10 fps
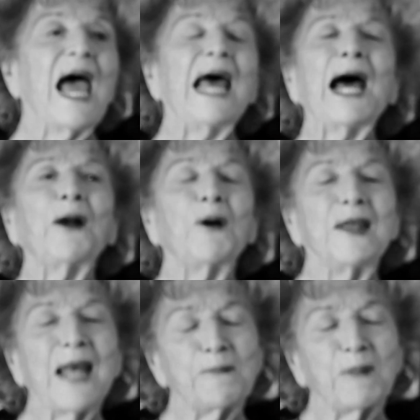and not
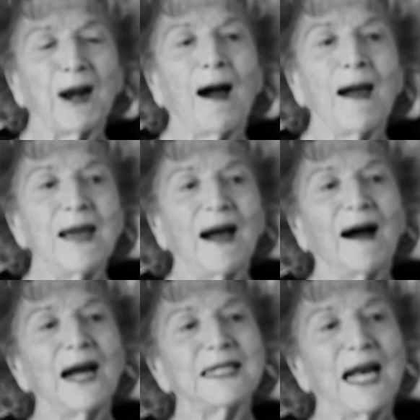only that, but
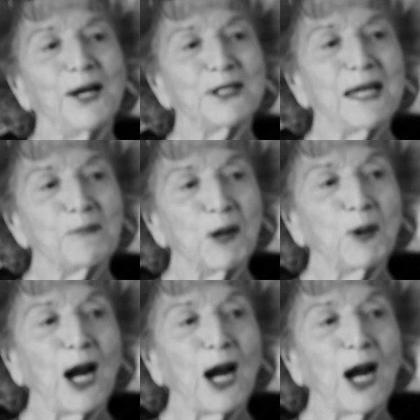I'll tell you something.